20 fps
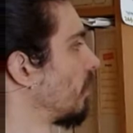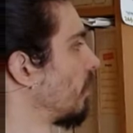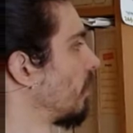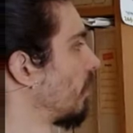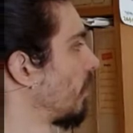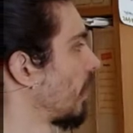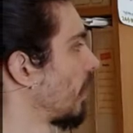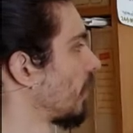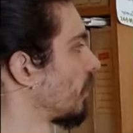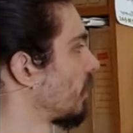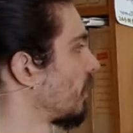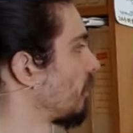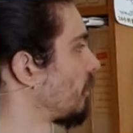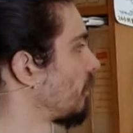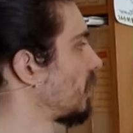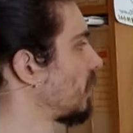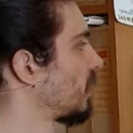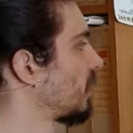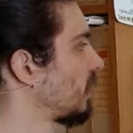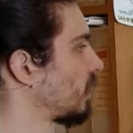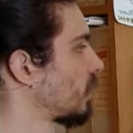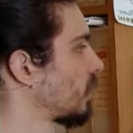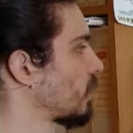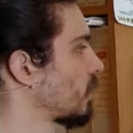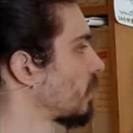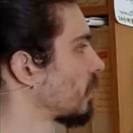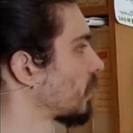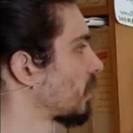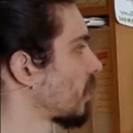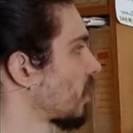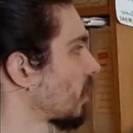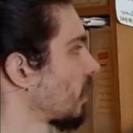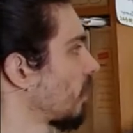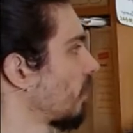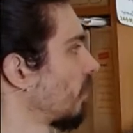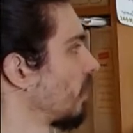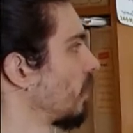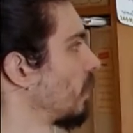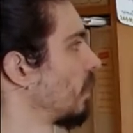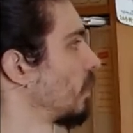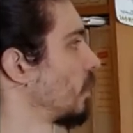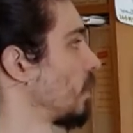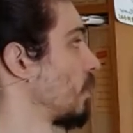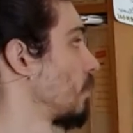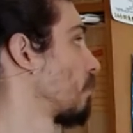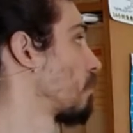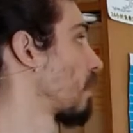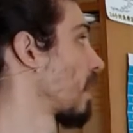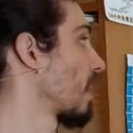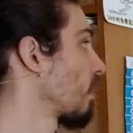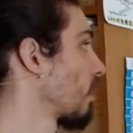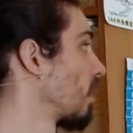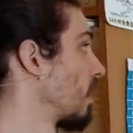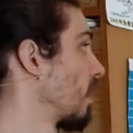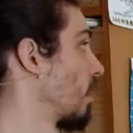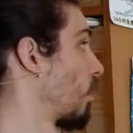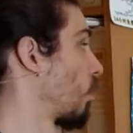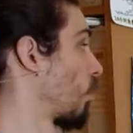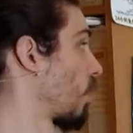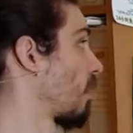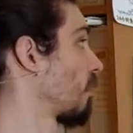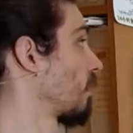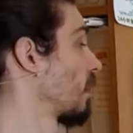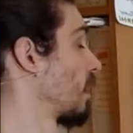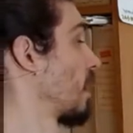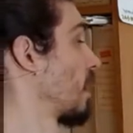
and if this is the unit circle, you buy, well,